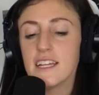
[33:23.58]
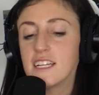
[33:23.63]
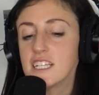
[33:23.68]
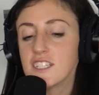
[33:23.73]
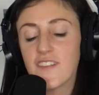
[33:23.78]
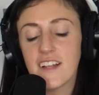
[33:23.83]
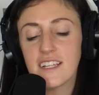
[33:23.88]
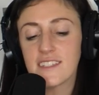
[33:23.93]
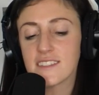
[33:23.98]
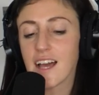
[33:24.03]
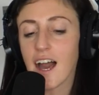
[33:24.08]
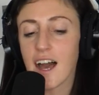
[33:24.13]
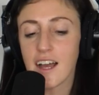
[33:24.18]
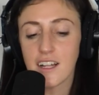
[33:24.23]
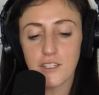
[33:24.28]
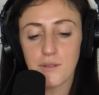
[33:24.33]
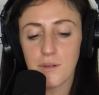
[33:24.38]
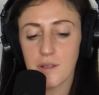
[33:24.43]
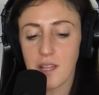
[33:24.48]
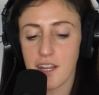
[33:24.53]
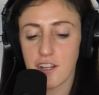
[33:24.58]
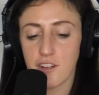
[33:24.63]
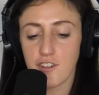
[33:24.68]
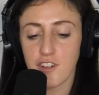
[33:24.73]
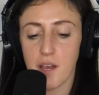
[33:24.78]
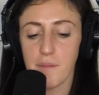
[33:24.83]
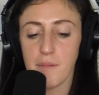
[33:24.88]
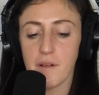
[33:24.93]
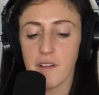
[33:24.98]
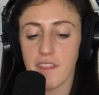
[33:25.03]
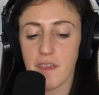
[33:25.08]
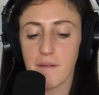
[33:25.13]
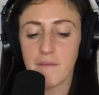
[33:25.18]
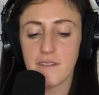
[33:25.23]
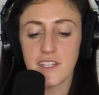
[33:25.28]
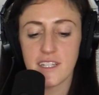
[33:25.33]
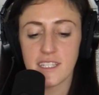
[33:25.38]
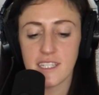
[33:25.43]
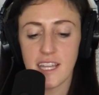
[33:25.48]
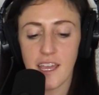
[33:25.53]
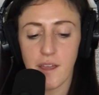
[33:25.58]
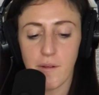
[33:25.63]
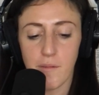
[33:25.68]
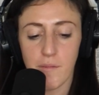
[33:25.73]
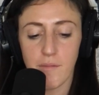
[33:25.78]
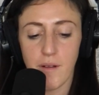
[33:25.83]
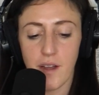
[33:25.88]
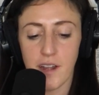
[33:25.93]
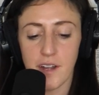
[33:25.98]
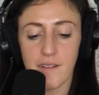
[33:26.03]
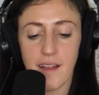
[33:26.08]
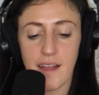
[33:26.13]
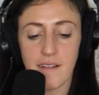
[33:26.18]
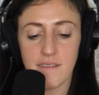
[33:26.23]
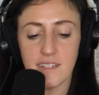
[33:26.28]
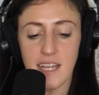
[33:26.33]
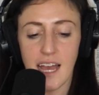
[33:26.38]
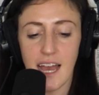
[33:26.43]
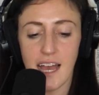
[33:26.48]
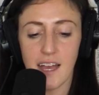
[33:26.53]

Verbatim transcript: He and his friends got into a lot of trouble. They would just like run around